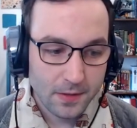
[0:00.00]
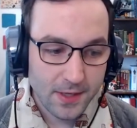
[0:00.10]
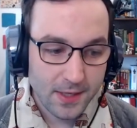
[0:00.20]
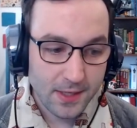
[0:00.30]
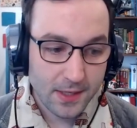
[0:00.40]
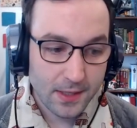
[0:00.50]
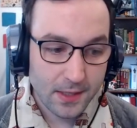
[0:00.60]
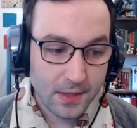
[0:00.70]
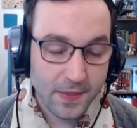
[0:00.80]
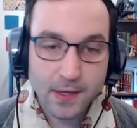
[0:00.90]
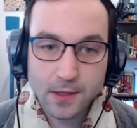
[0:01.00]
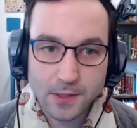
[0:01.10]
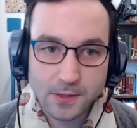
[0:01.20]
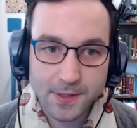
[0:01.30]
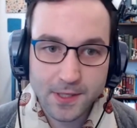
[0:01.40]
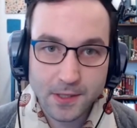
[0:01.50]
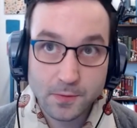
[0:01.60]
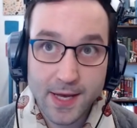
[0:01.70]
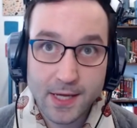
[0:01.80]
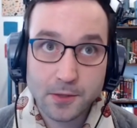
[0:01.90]
The, and thank goodness, because
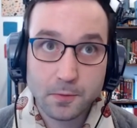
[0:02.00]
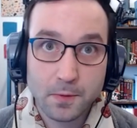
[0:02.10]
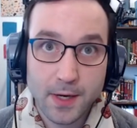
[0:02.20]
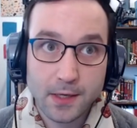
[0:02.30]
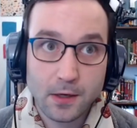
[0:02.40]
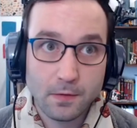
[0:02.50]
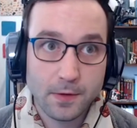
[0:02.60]
we had to write all